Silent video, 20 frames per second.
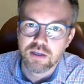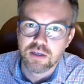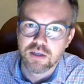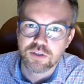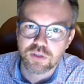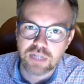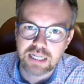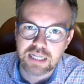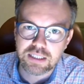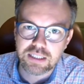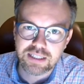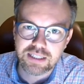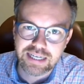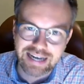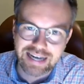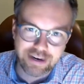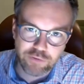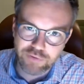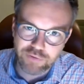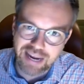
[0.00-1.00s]
So that's the
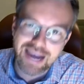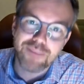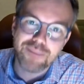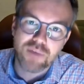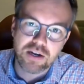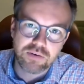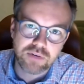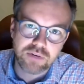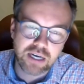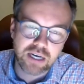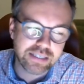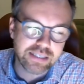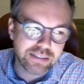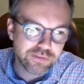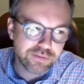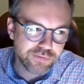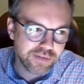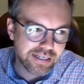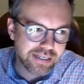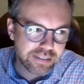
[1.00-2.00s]
kind of gap that we
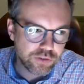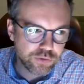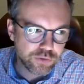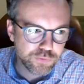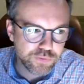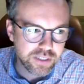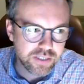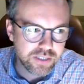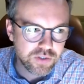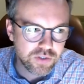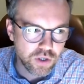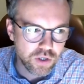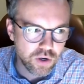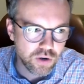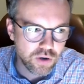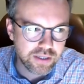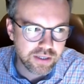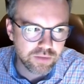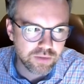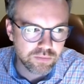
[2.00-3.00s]
identified two, three years ago.
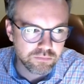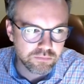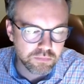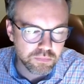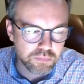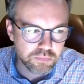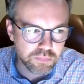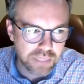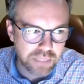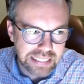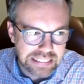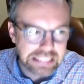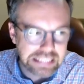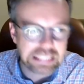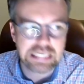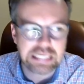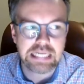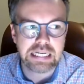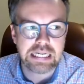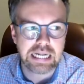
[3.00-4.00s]
And then
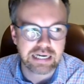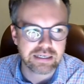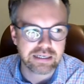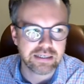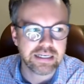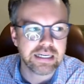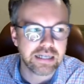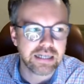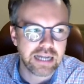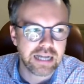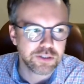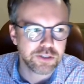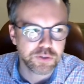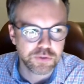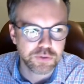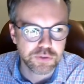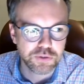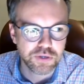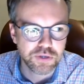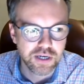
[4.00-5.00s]
basically that lead, led
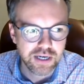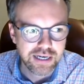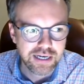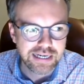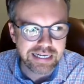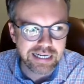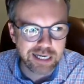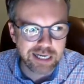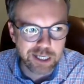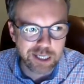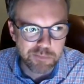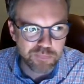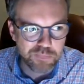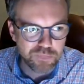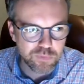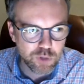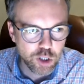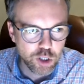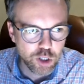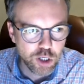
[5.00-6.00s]
to um,
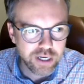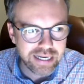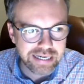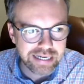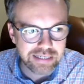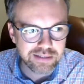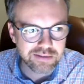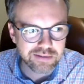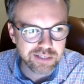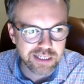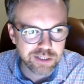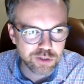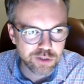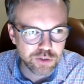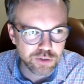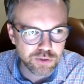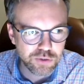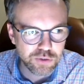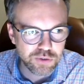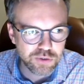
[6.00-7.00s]
looking
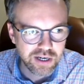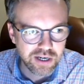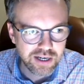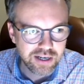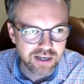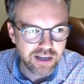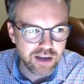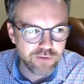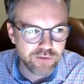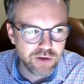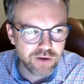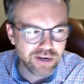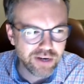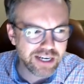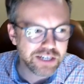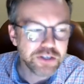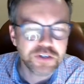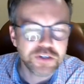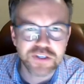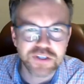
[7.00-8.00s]
into a very
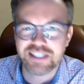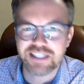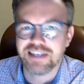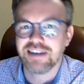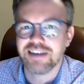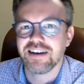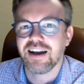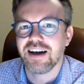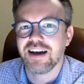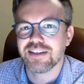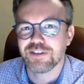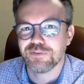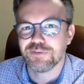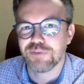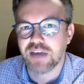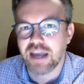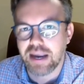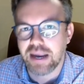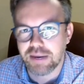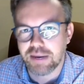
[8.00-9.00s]
interesting class of
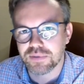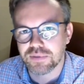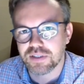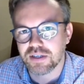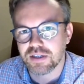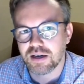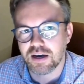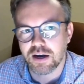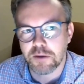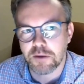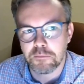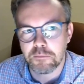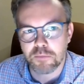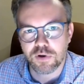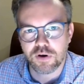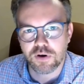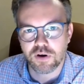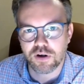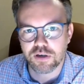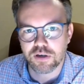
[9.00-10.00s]
games um,
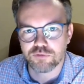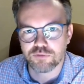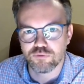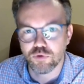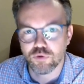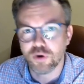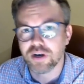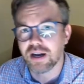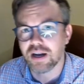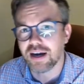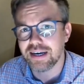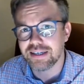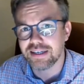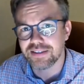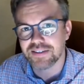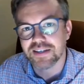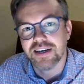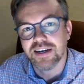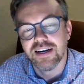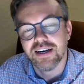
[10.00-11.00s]
called
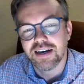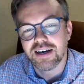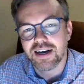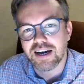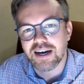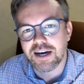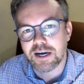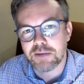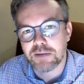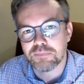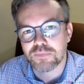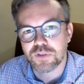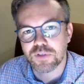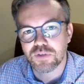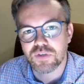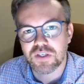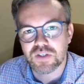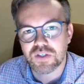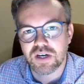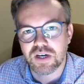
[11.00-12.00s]
roguelikes, um, so
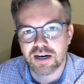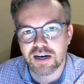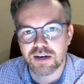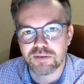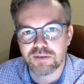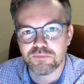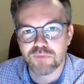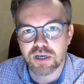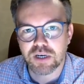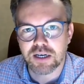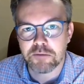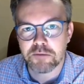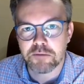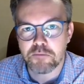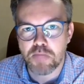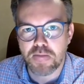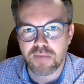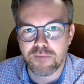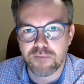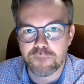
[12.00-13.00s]
these are
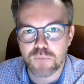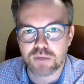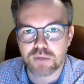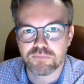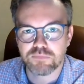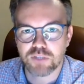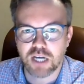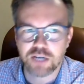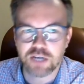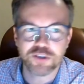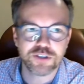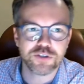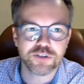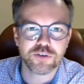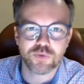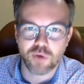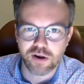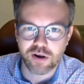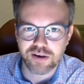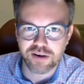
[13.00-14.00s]
um, dungeon
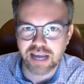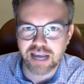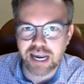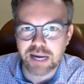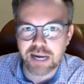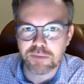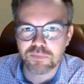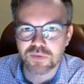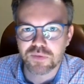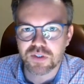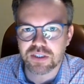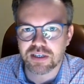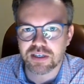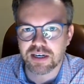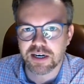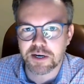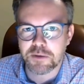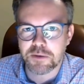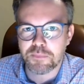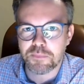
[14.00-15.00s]
crawl games,
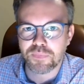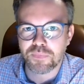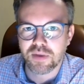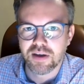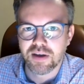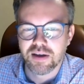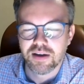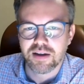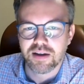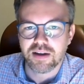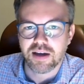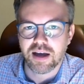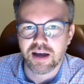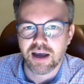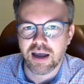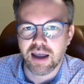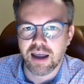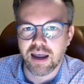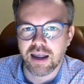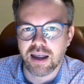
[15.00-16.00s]
um,
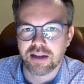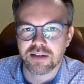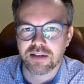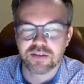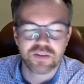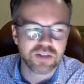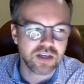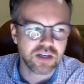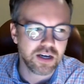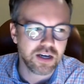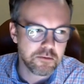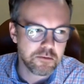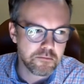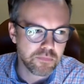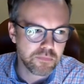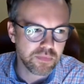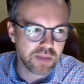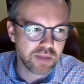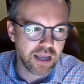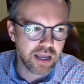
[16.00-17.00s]
uh, and
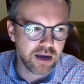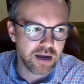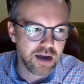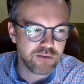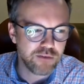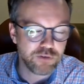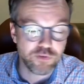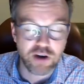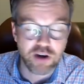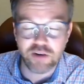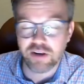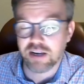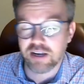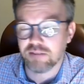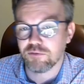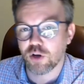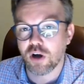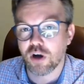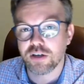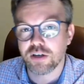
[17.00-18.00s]
um, they have a very
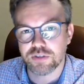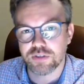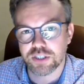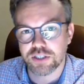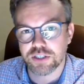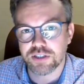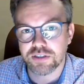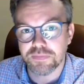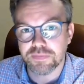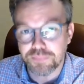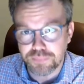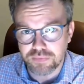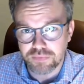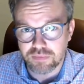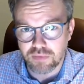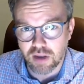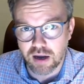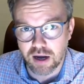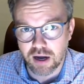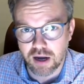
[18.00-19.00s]
long tradition.
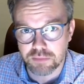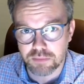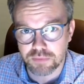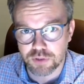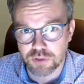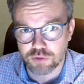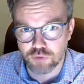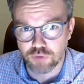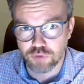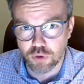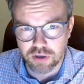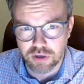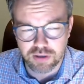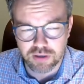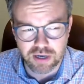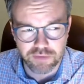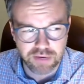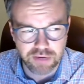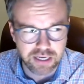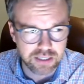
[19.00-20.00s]
Um, so Rogue,
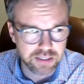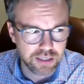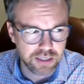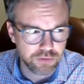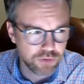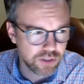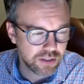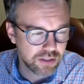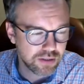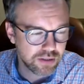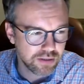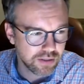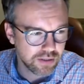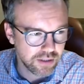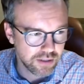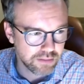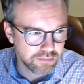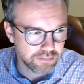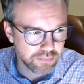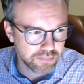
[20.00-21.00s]
I think itself was
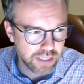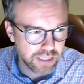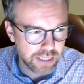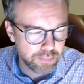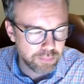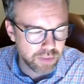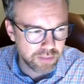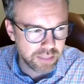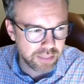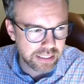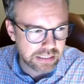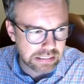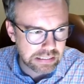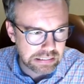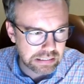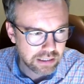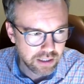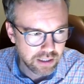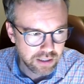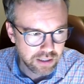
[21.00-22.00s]
uh, implemented
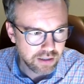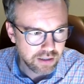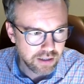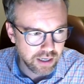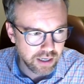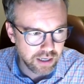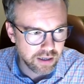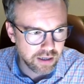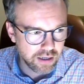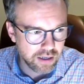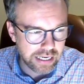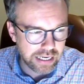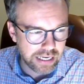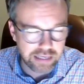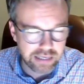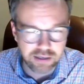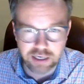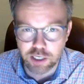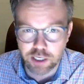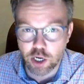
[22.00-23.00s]
in the
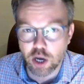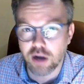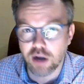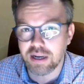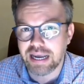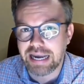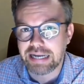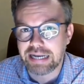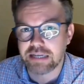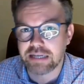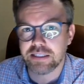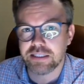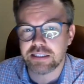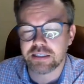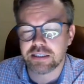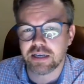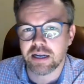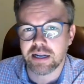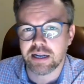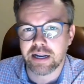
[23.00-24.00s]
in, in the early 80s,
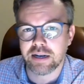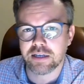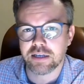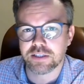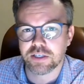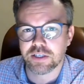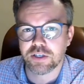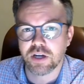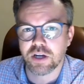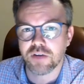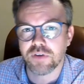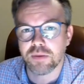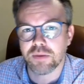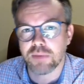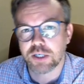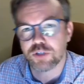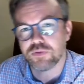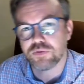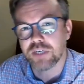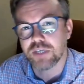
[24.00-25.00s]
and then there's another
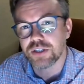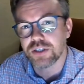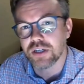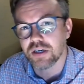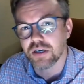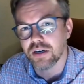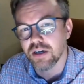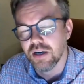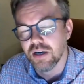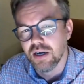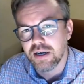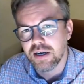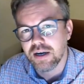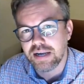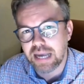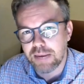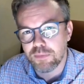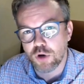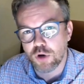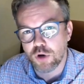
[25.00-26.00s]
much richer
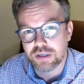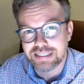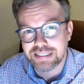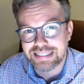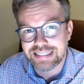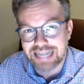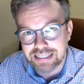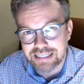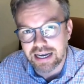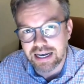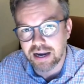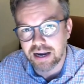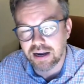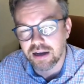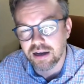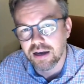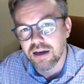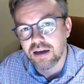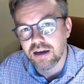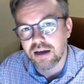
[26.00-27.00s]
game called NetHack,
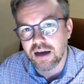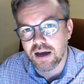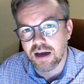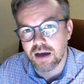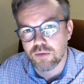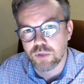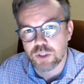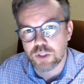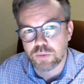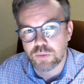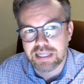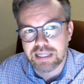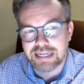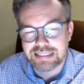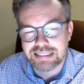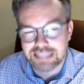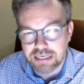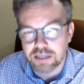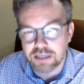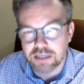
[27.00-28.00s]
uh, which we then
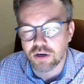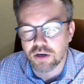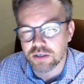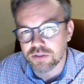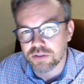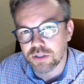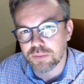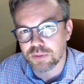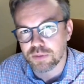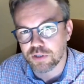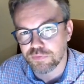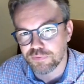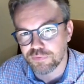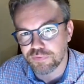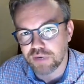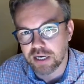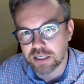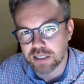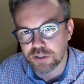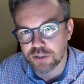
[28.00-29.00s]
settled on in terms of
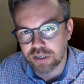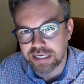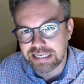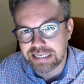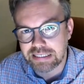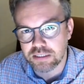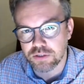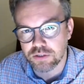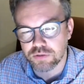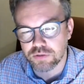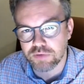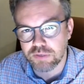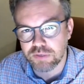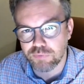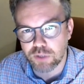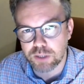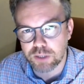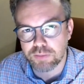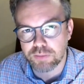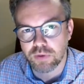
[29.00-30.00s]
uh, turning it into a
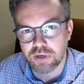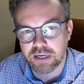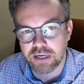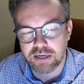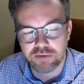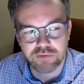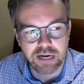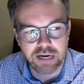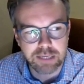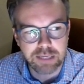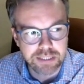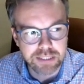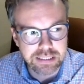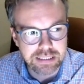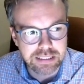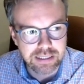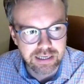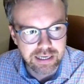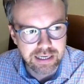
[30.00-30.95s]
reinforcement learning environment.